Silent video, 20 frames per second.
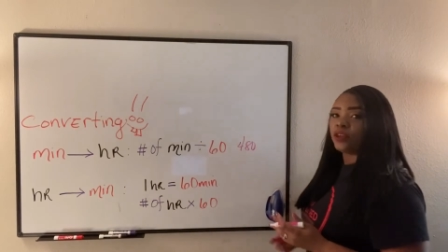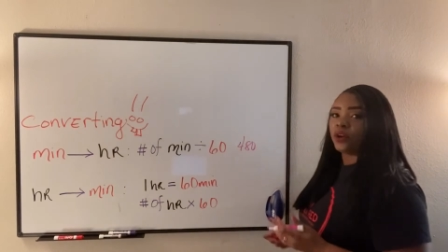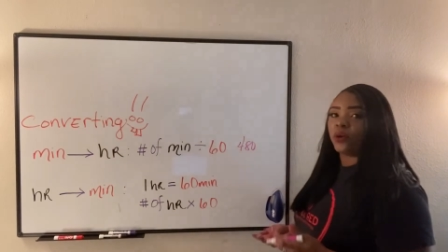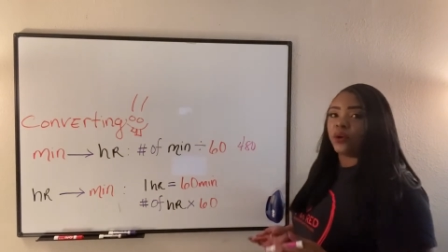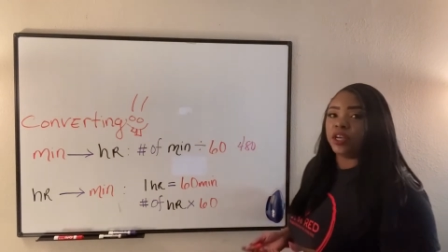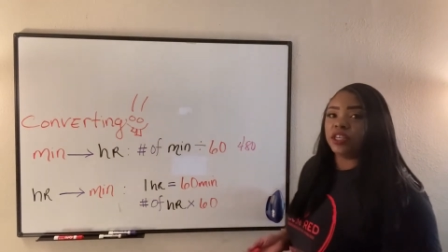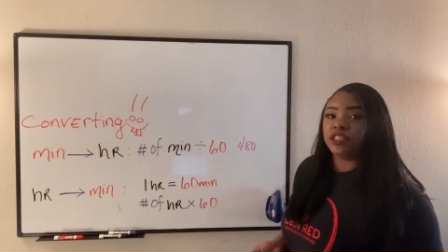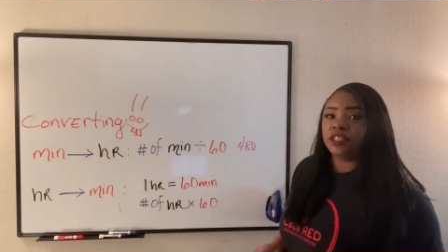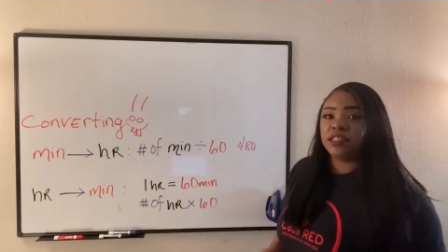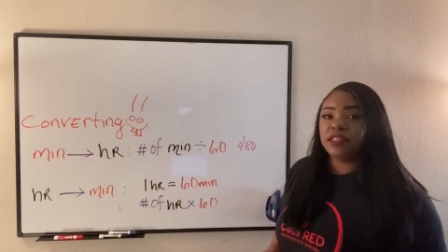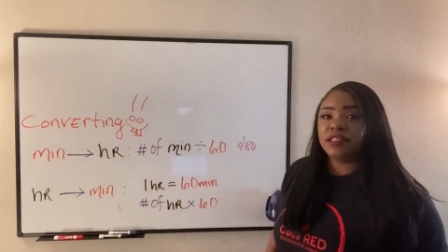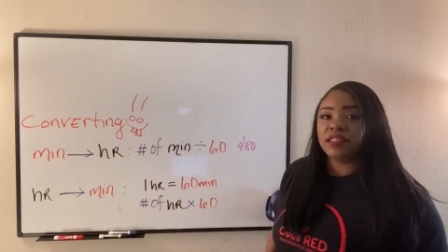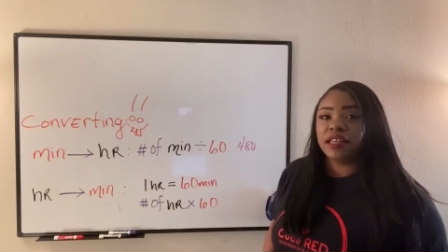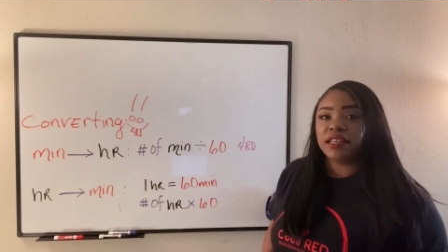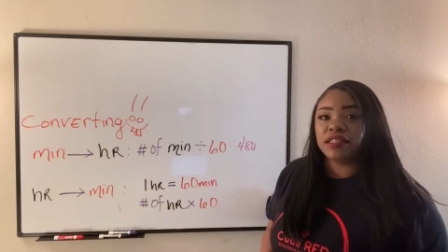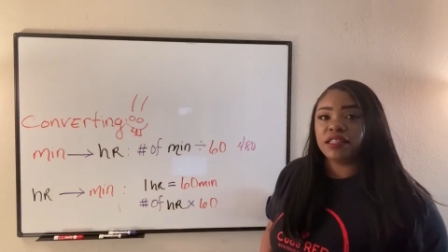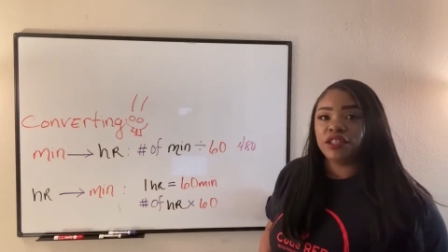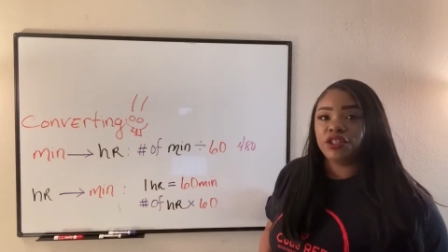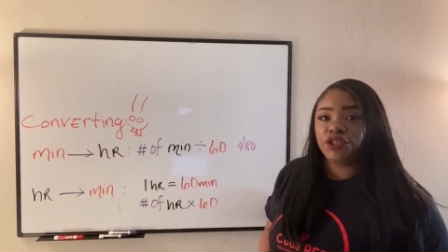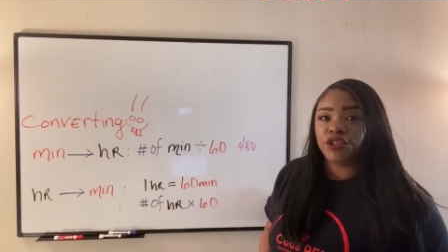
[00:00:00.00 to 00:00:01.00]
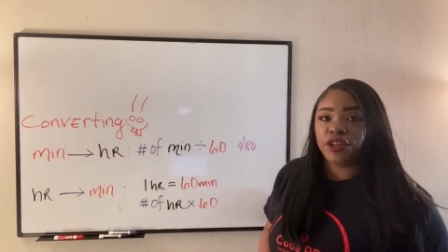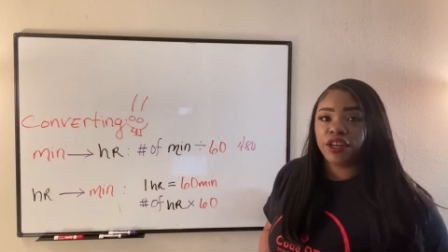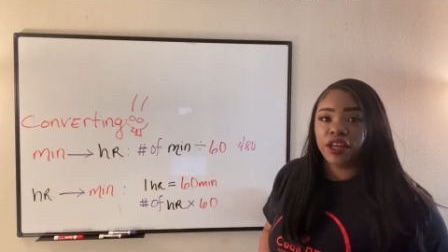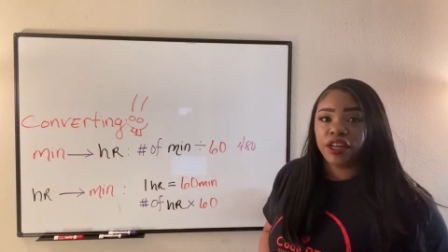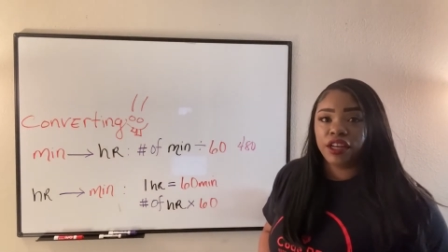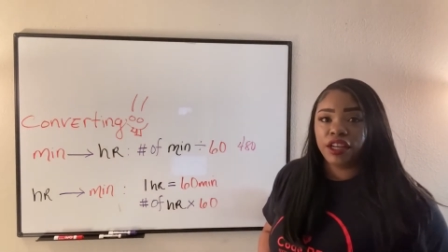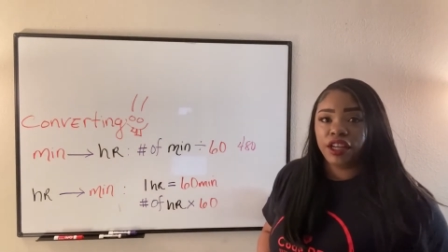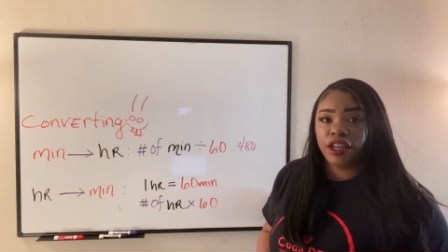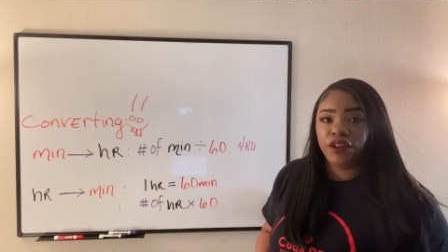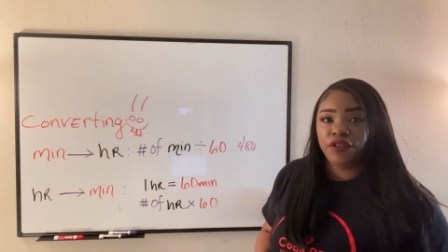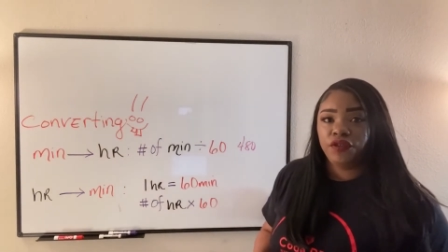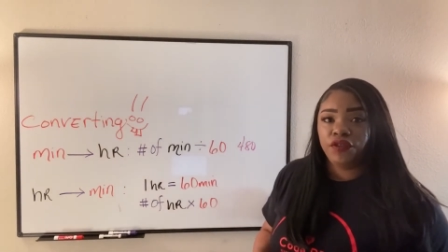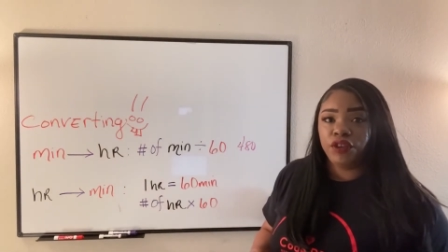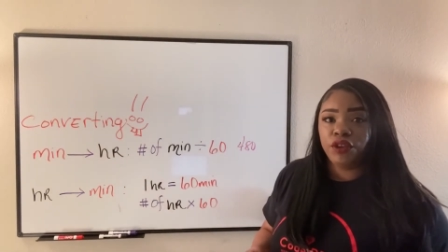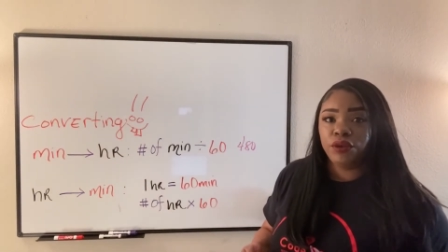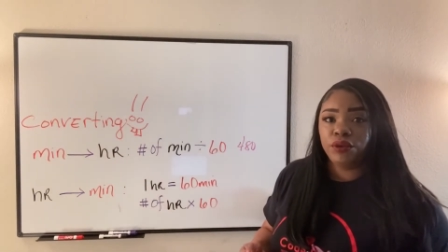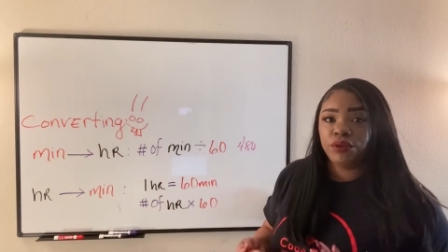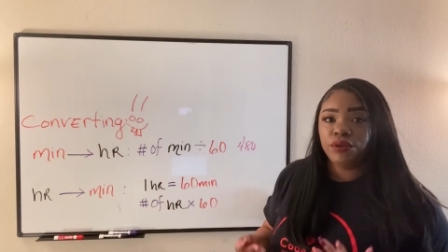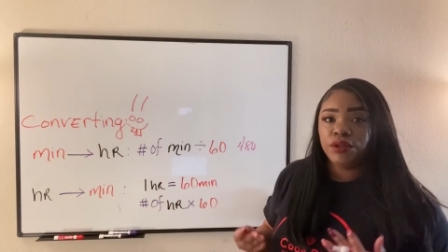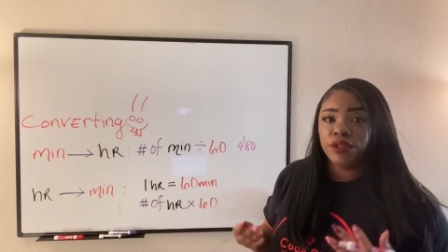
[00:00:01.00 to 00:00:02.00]
the question says that you're gonna
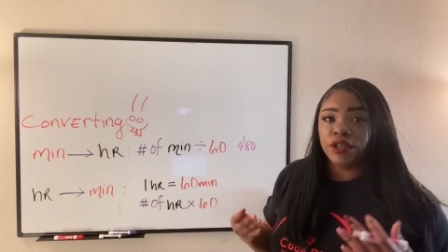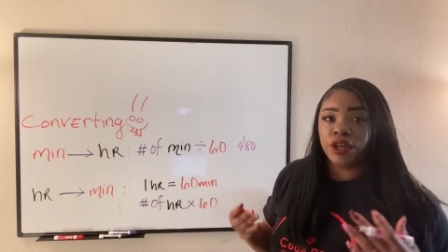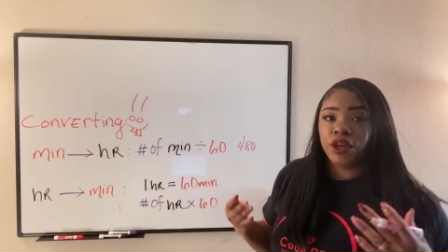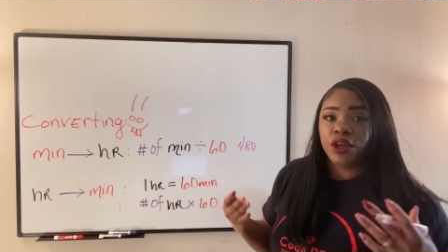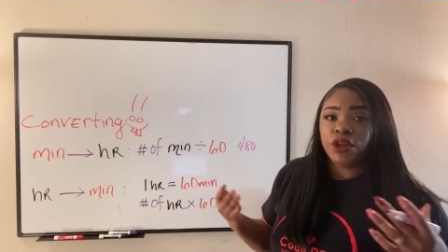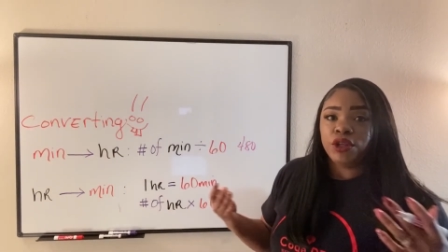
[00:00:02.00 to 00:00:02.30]
infuse